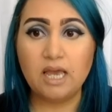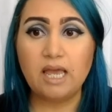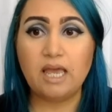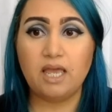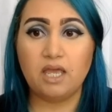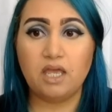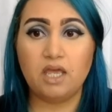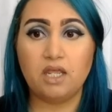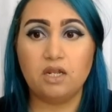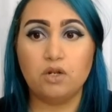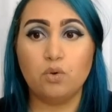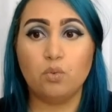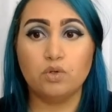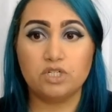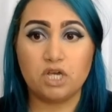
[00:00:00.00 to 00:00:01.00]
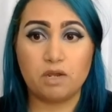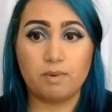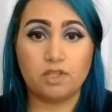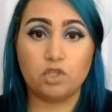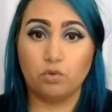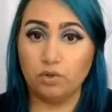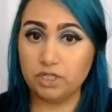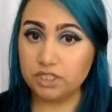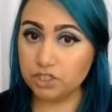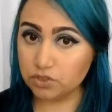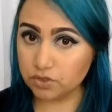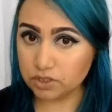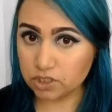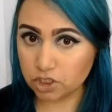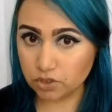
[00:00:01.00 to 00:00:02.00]
and we'll talk about the
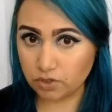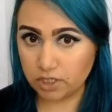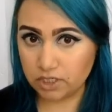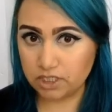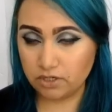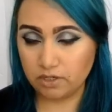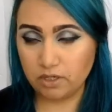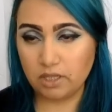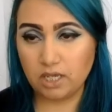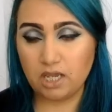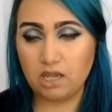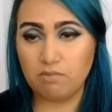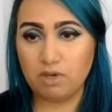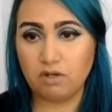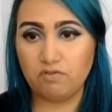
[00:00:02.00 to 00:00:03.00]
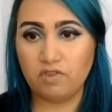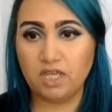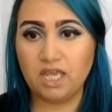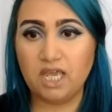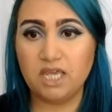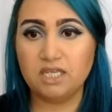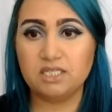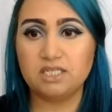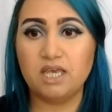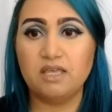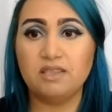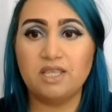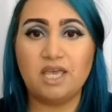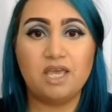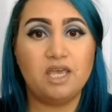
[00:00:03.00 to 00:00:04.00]
redistricting criteria that came out of the case,
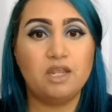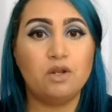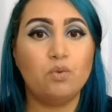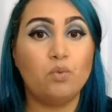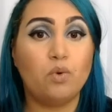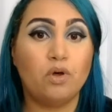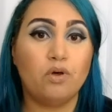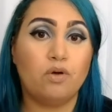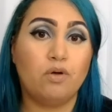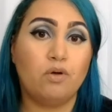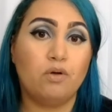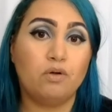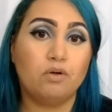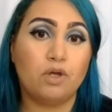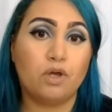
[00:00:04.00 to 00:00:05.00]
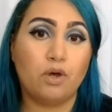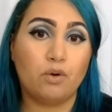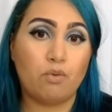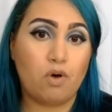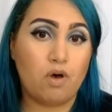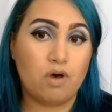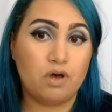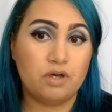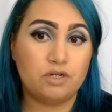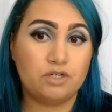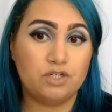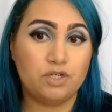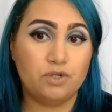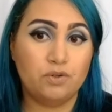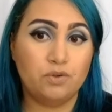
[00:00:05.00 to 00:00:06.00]
and then we'll go on
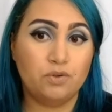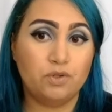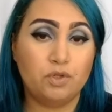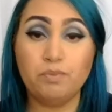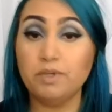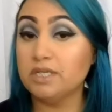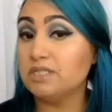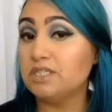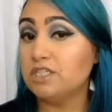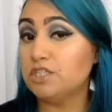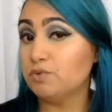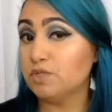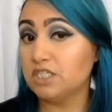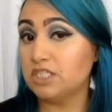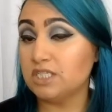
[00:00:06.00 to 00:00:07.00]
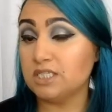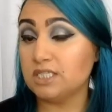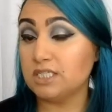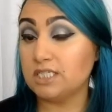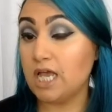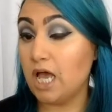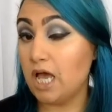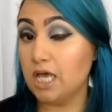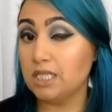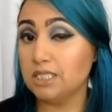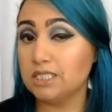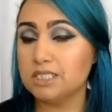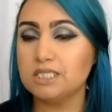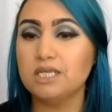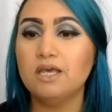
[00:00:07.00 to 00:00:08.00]
to the pièce de
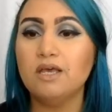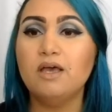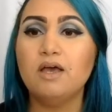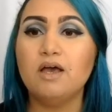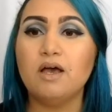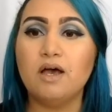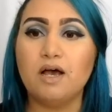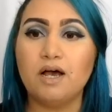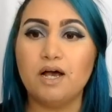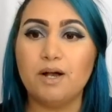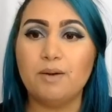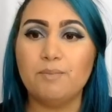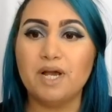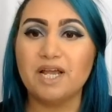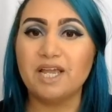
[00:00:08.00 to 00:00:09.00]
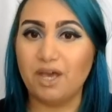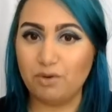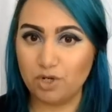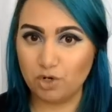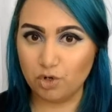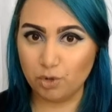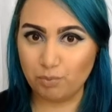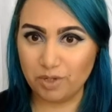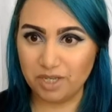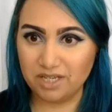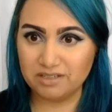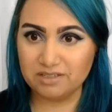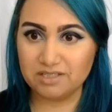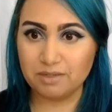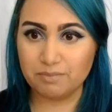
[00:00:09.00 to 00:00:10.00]
résistance, county
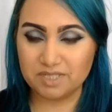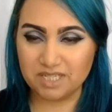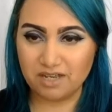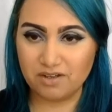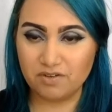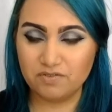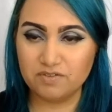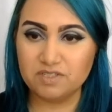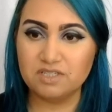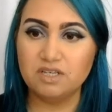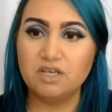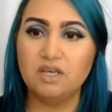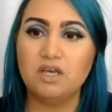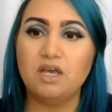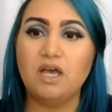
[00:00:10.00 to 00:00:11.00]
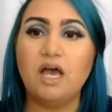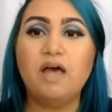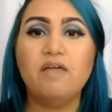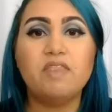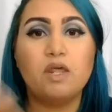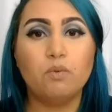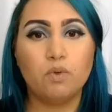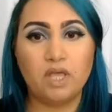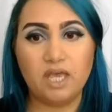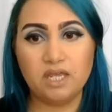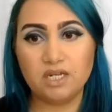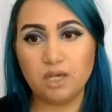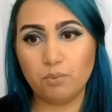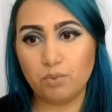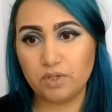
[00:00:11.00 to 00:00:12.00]
groupings themselves. And then we'll end
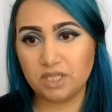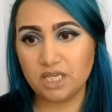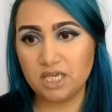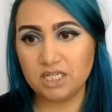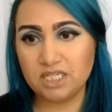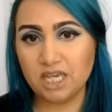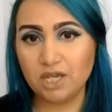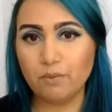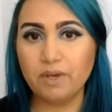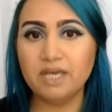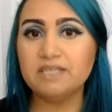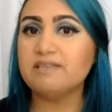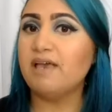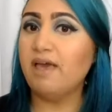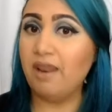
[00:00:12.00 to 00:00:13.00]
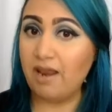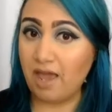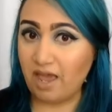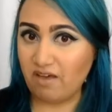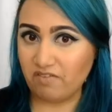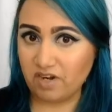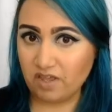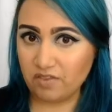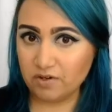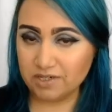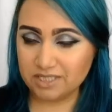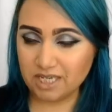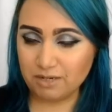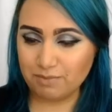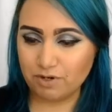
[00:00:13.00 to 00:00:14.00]
up with key takeaways, and I have another
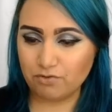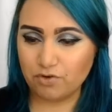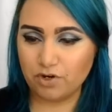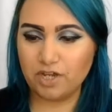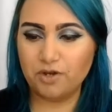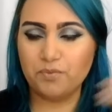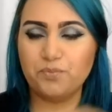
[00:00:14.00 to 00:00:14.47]
assignment for you.